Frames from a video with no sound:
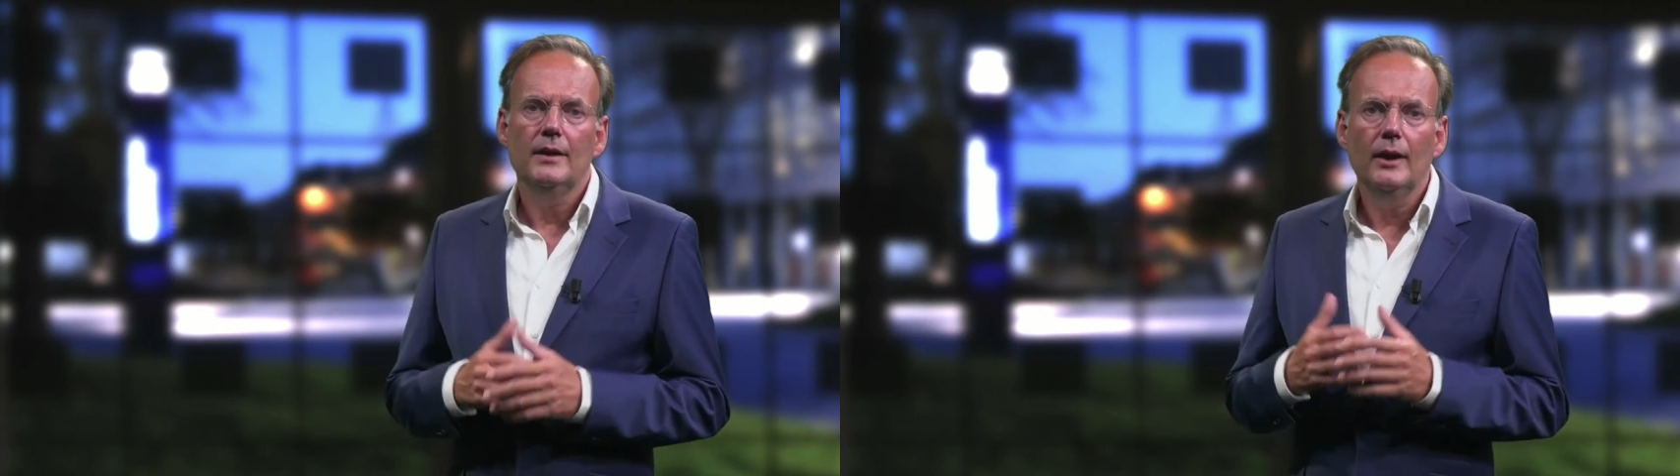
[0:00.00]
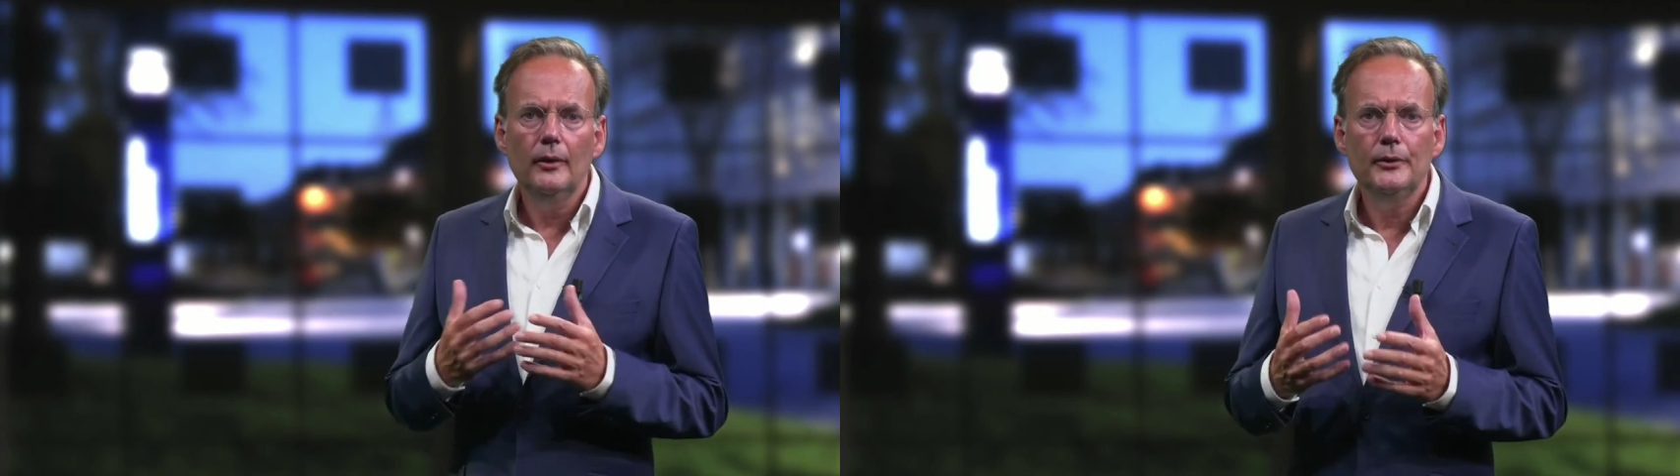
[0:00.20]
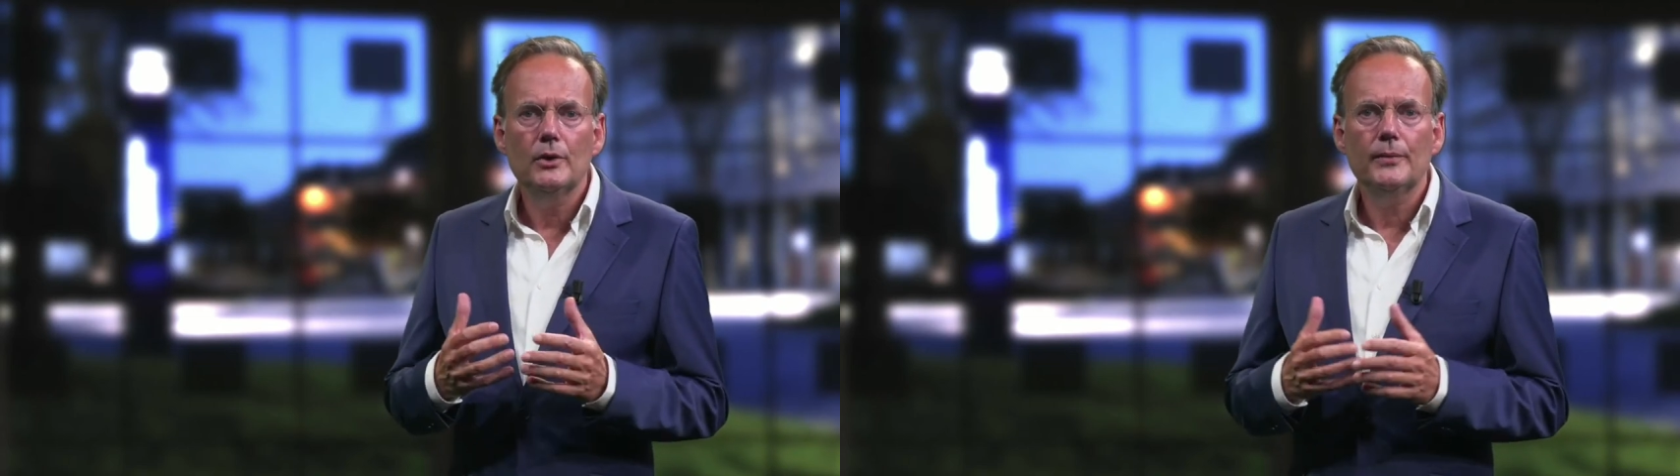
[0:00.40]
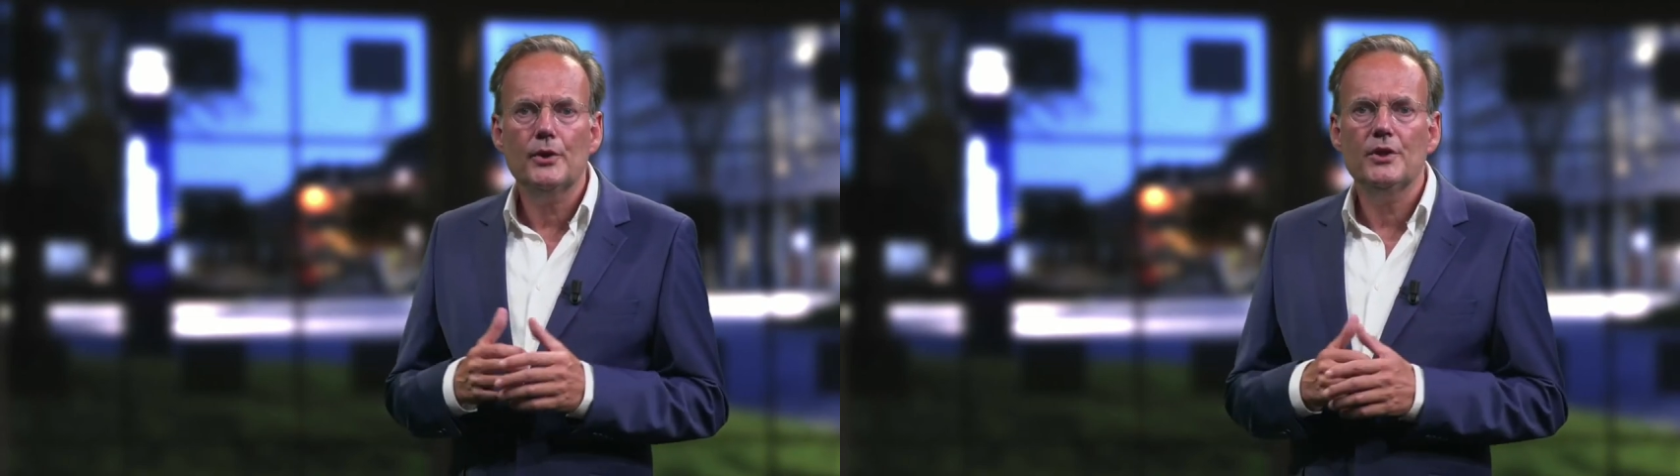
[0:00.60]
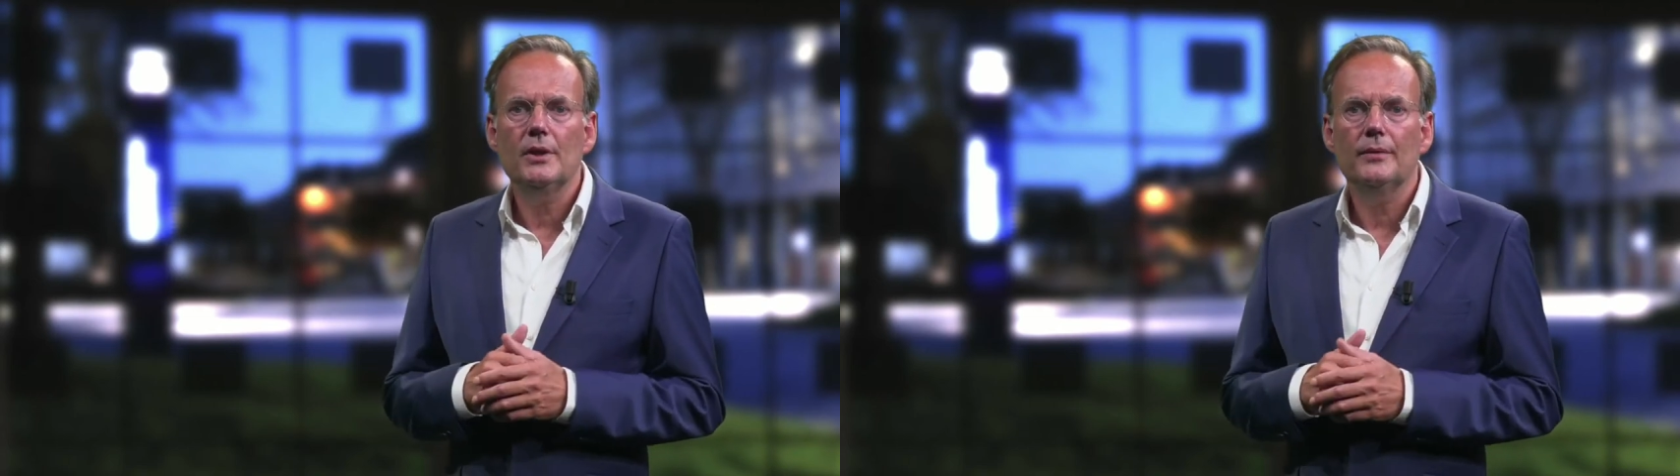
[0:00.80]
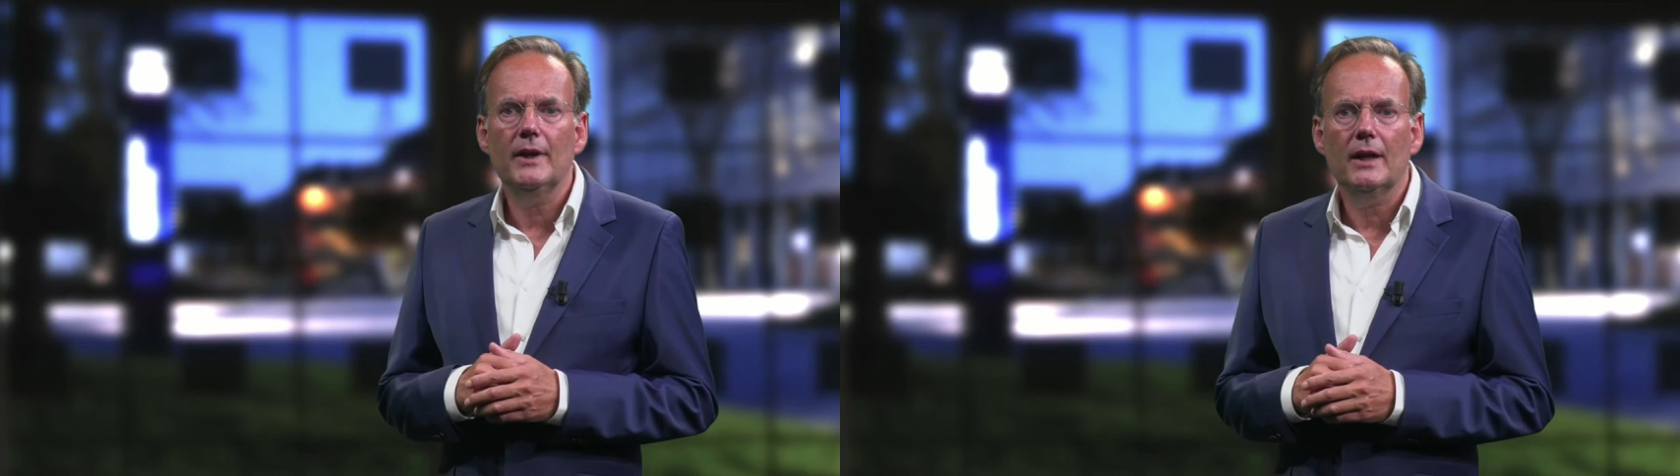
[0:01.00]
Delft University of